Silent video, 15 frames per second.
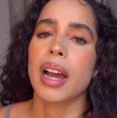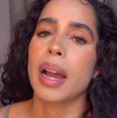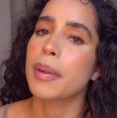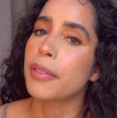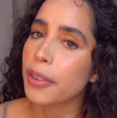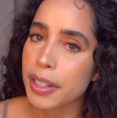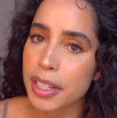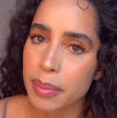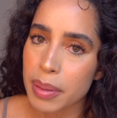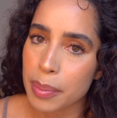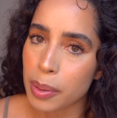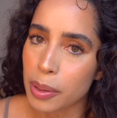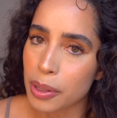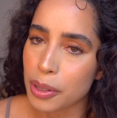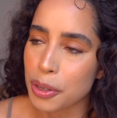I'm referring to the
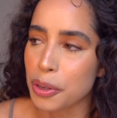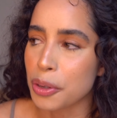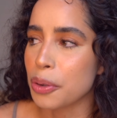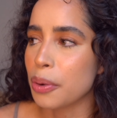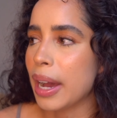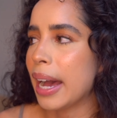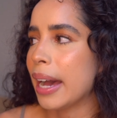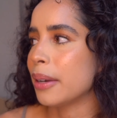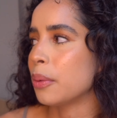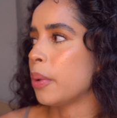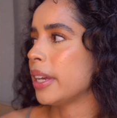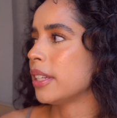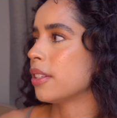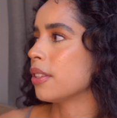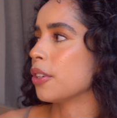people who add
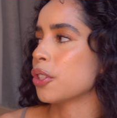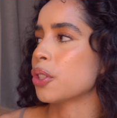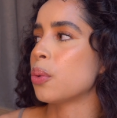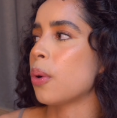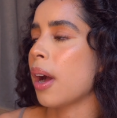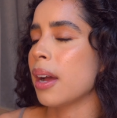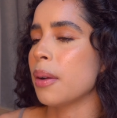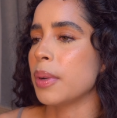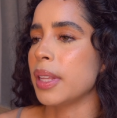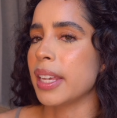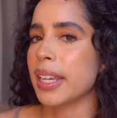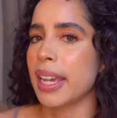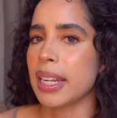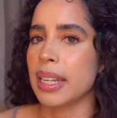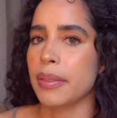weight to their squat when they
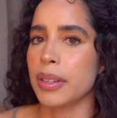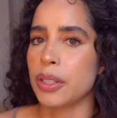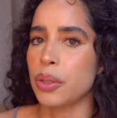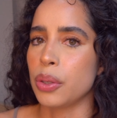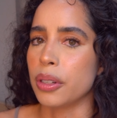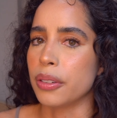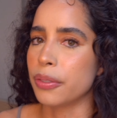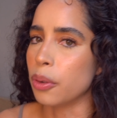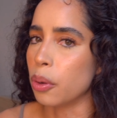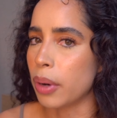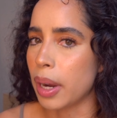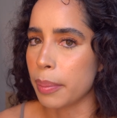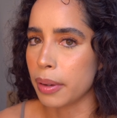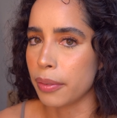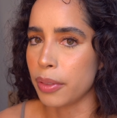can't even do a full
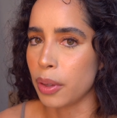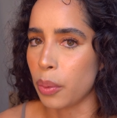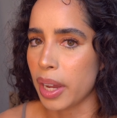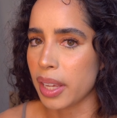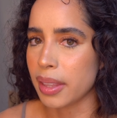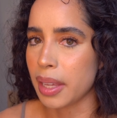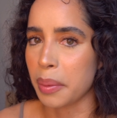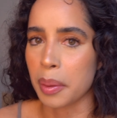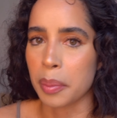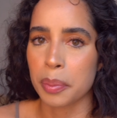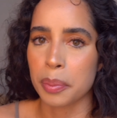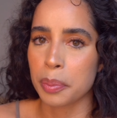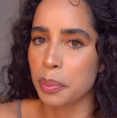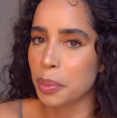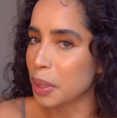rep of the weight they were
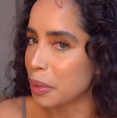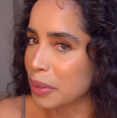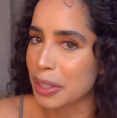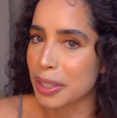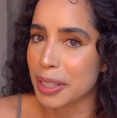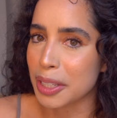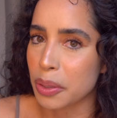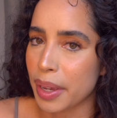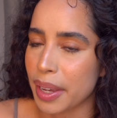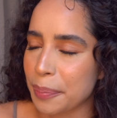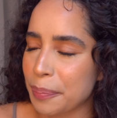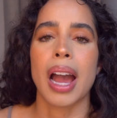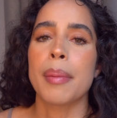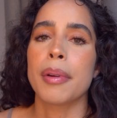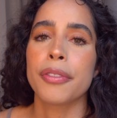previously
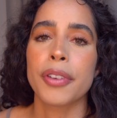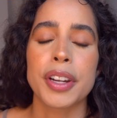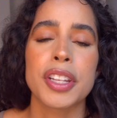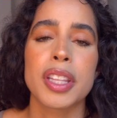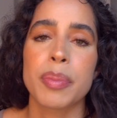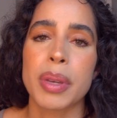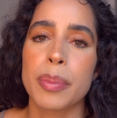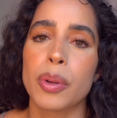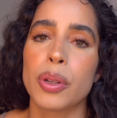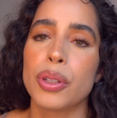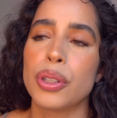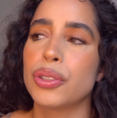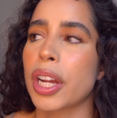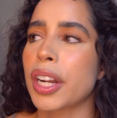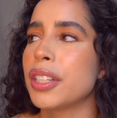doing. I'm referring to the people
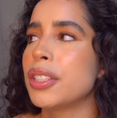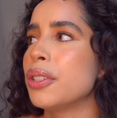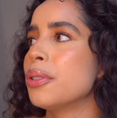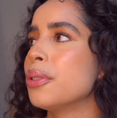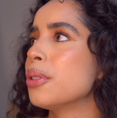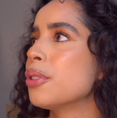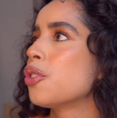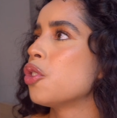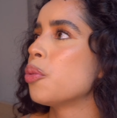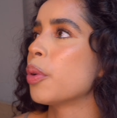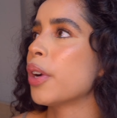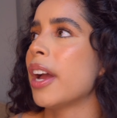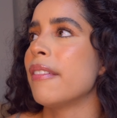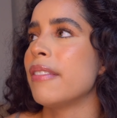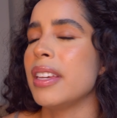who try to do
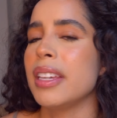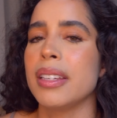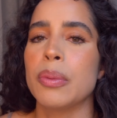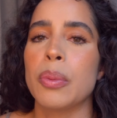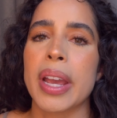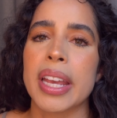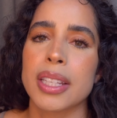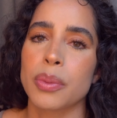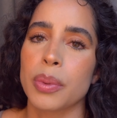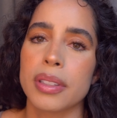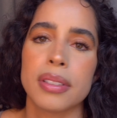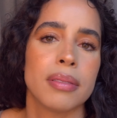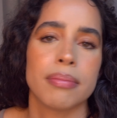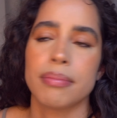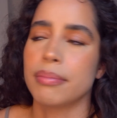super heavy weights with,